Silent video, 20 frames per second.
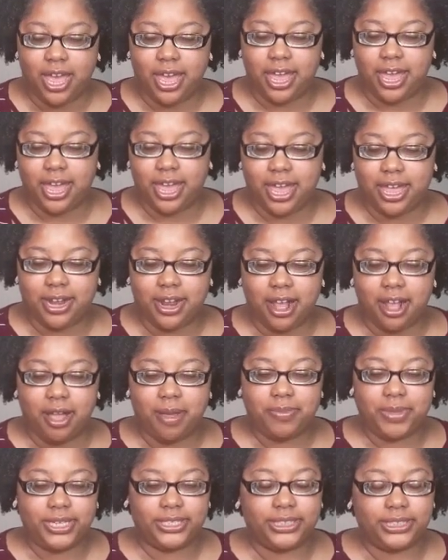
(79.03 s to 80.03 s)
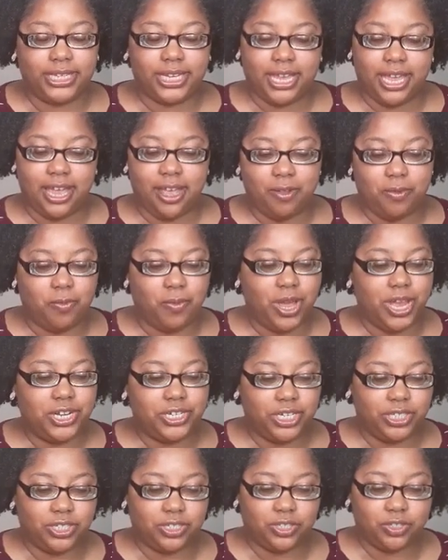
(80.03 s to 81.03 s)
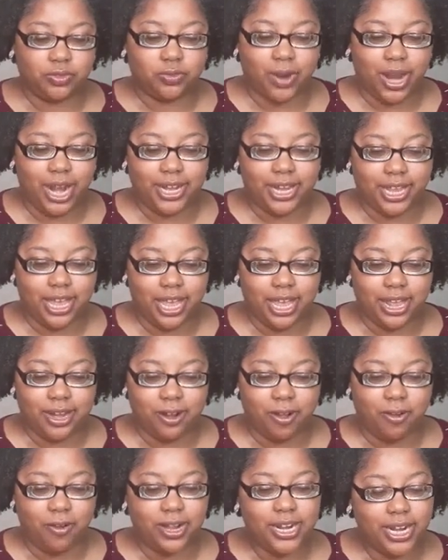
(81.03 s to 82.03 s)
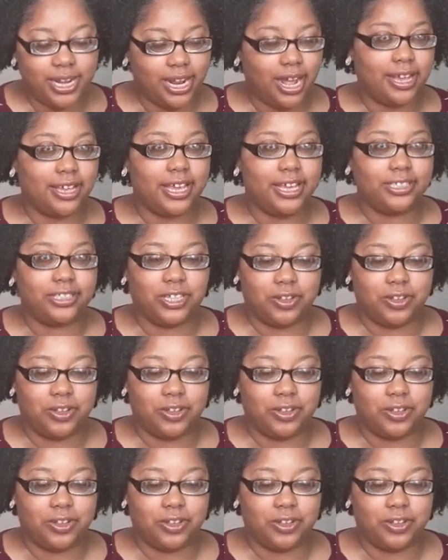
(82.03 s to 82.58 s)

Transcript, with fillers: And um, this is again when Jesus is riding in on a donkey.